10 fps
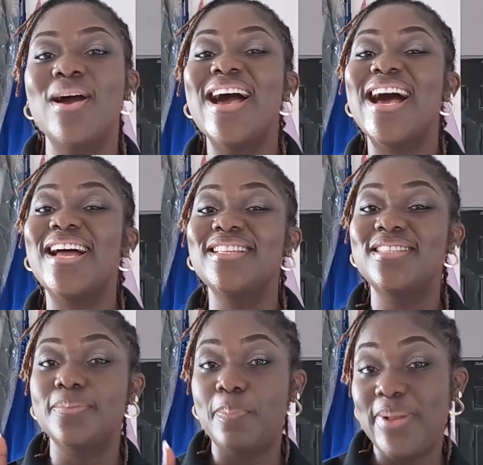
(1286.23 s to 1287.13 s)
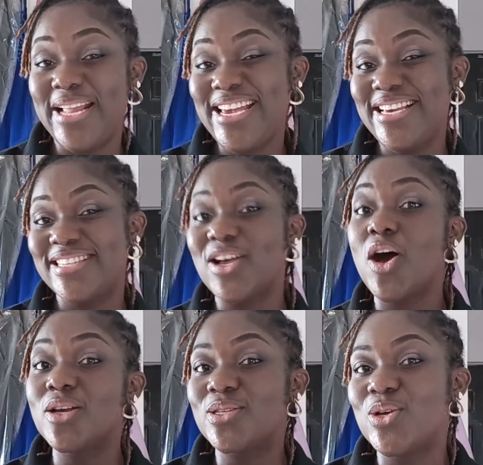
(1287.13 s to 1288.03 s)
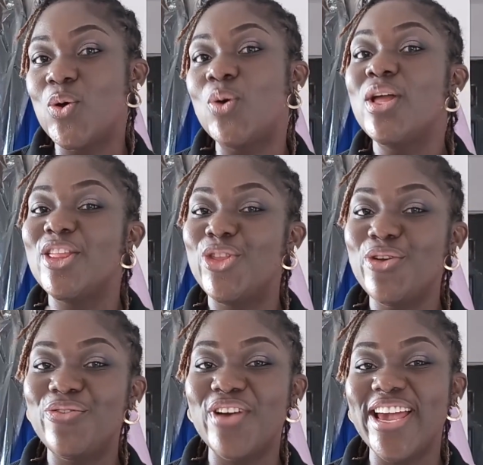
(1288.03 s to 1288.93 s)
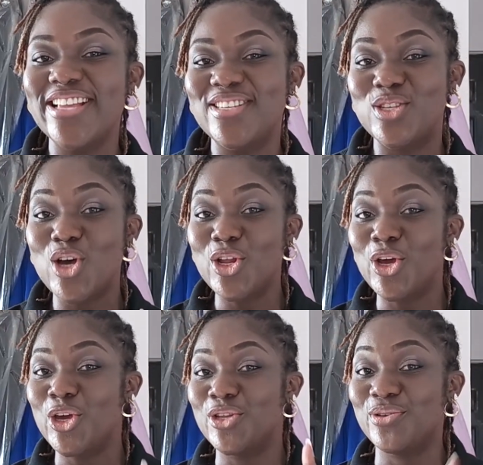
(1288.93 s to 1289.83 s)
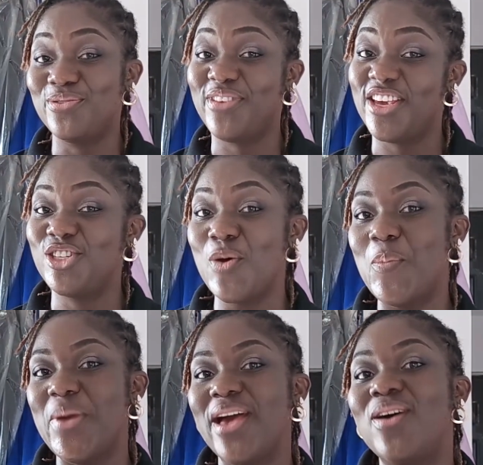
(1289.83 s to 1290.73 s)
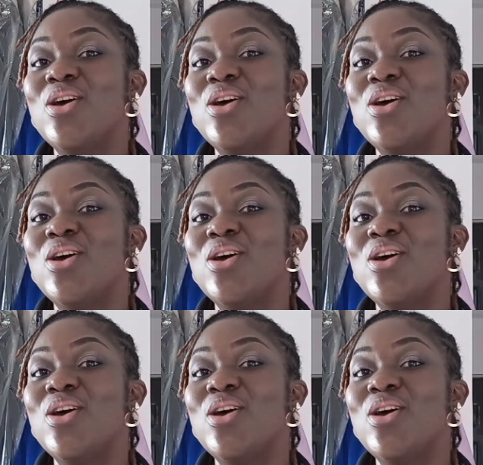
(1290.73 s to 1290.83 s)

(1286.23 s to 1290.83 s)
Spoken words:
And please also don't forget to turn on your notification bell